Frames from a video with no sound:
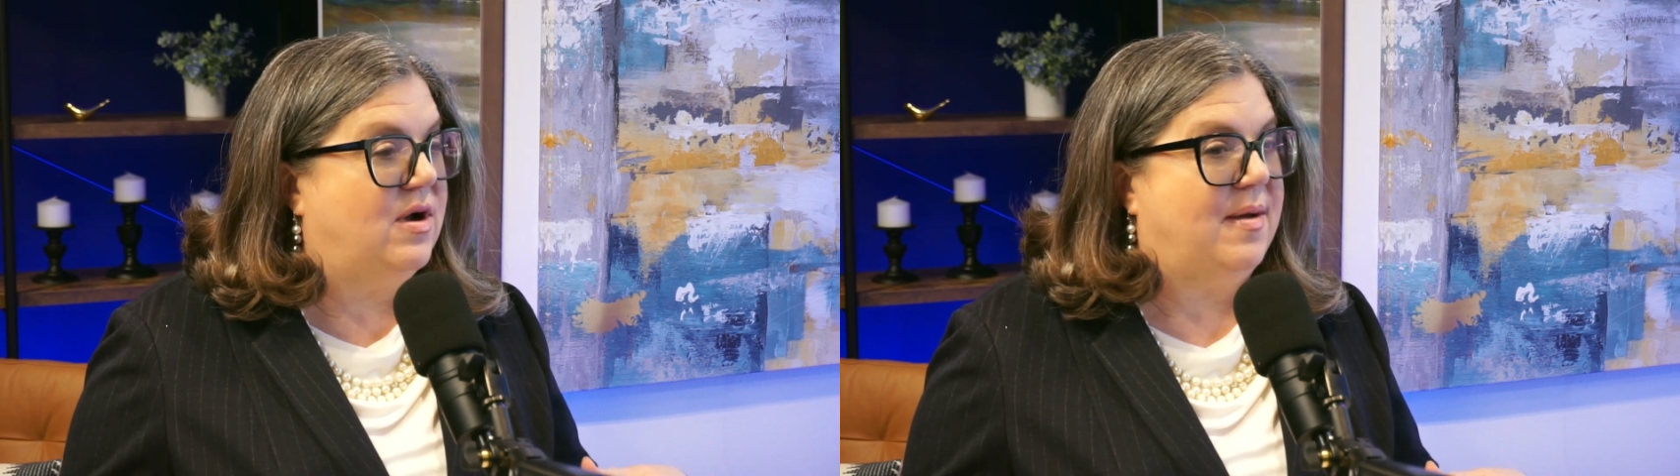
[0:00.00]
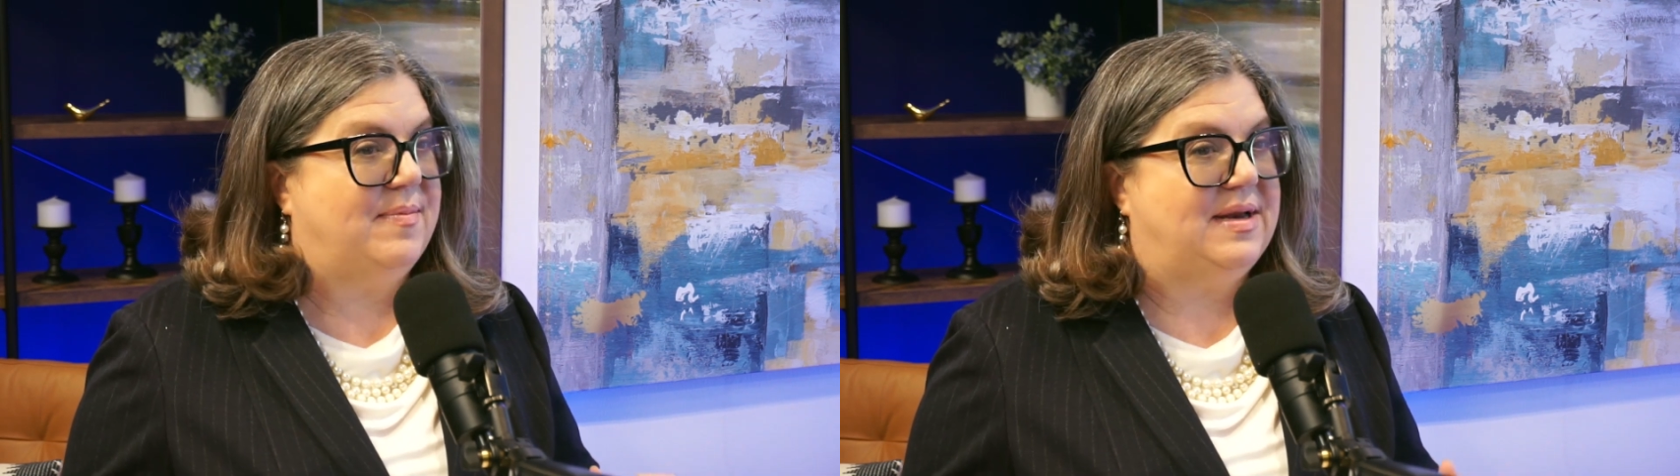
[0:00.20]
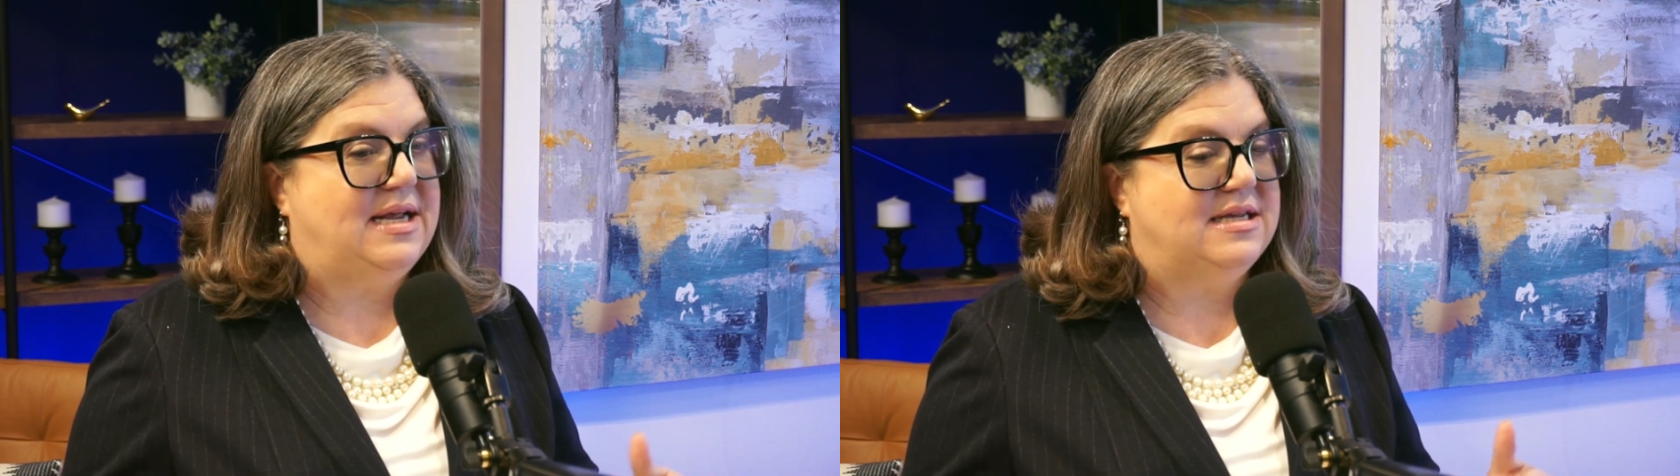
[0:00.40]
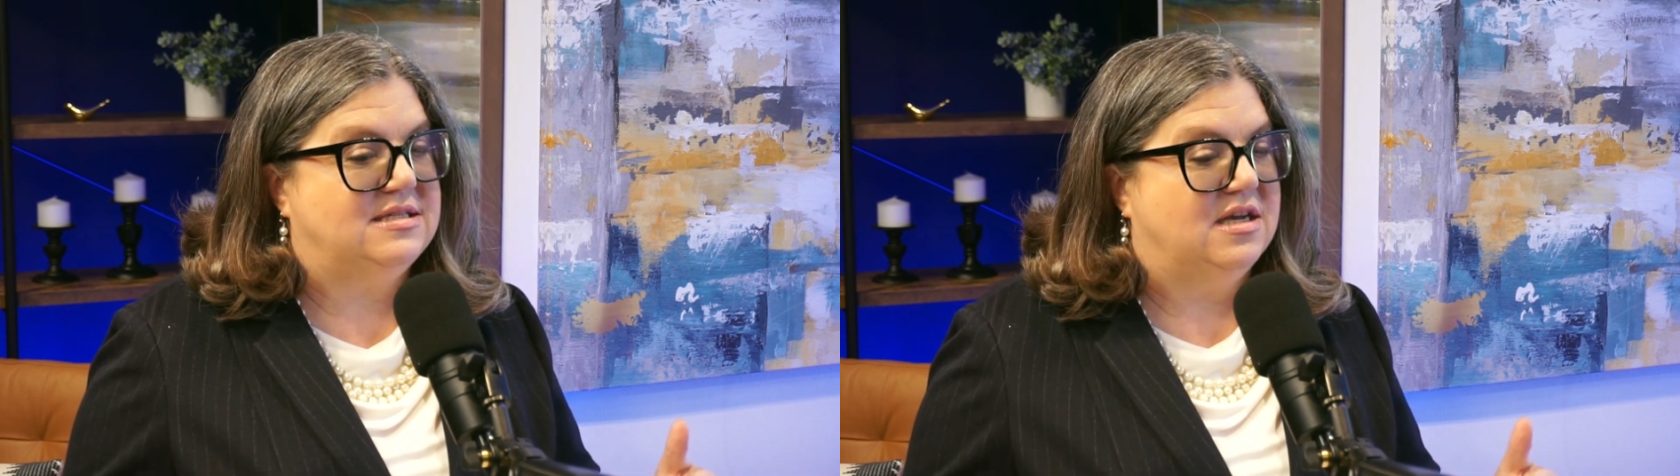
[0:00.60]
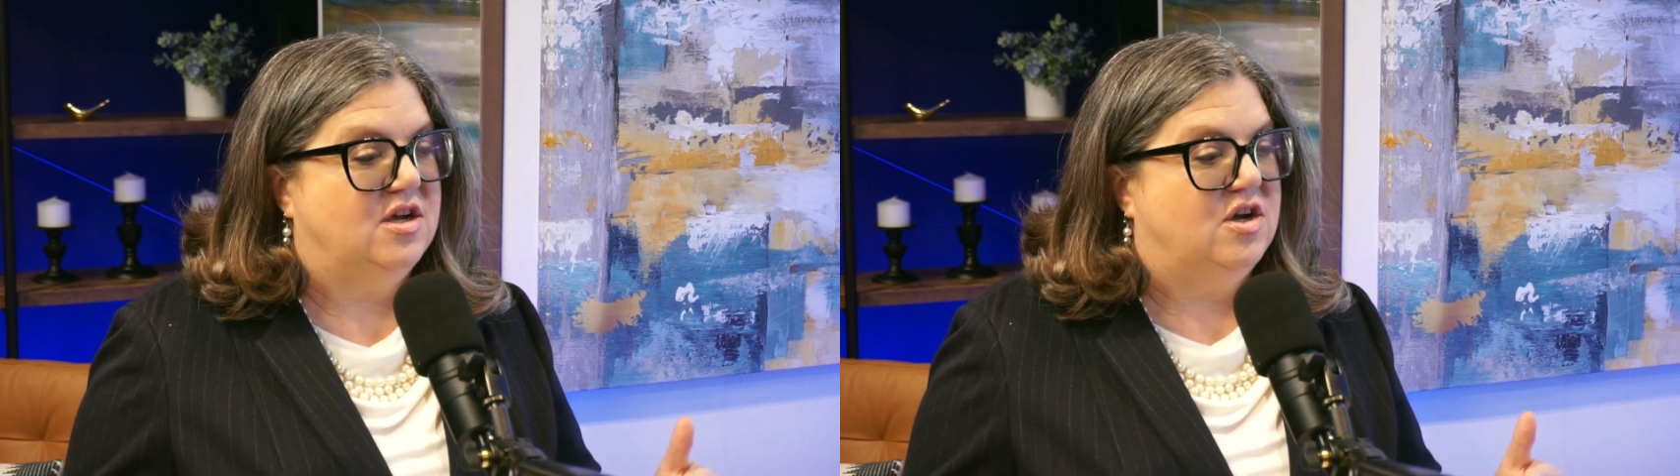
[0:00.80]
companies,